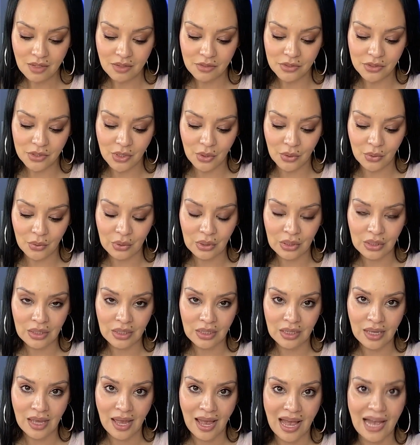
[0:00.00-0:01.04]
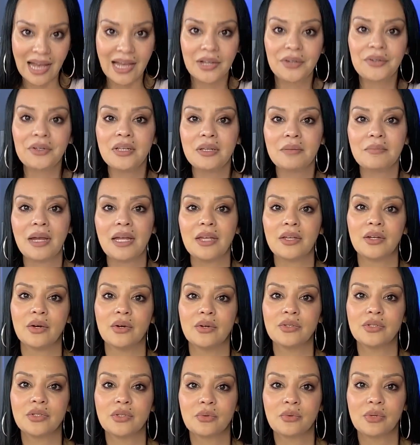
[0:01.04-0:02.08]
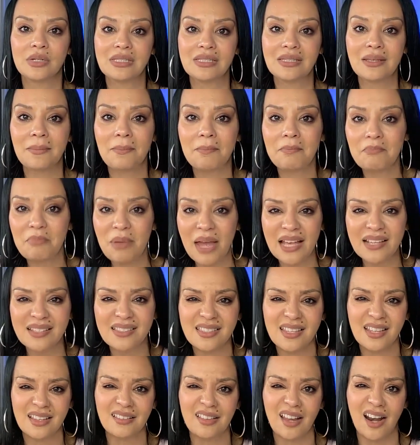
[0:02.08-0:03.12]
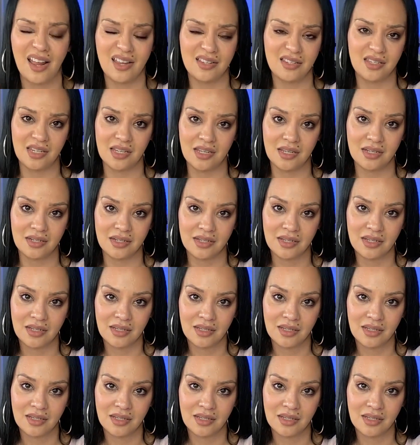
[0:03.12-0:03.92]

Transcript: So, hiring my coach was the best thing that I did.